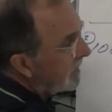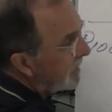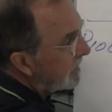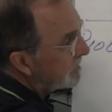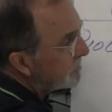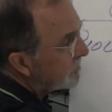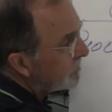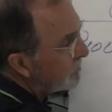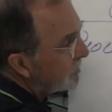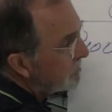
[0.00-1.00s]
And
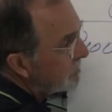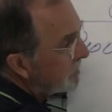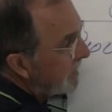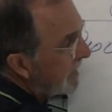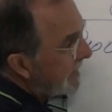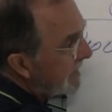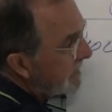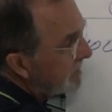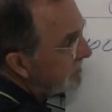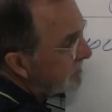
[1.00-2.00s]
so we would add
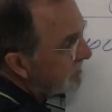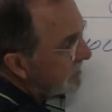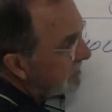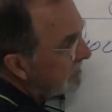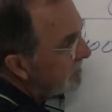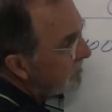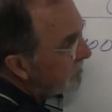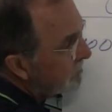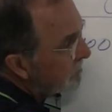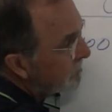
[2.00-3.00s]
it
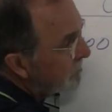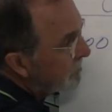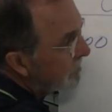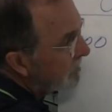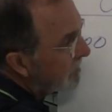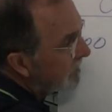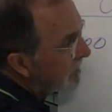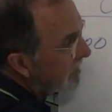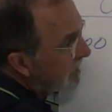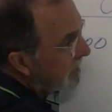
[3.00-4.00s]
to
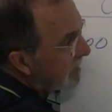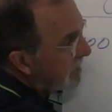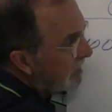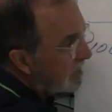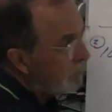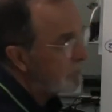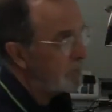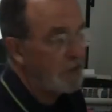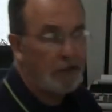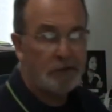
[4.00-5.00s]
our
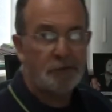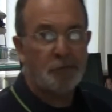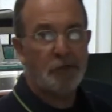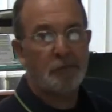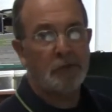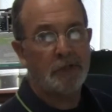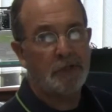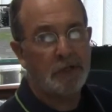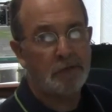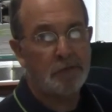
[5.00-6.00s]
accounts payable
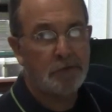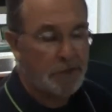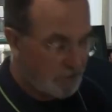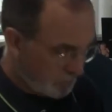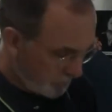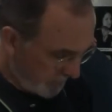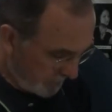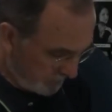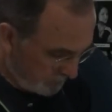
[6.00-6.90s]
account with a credit.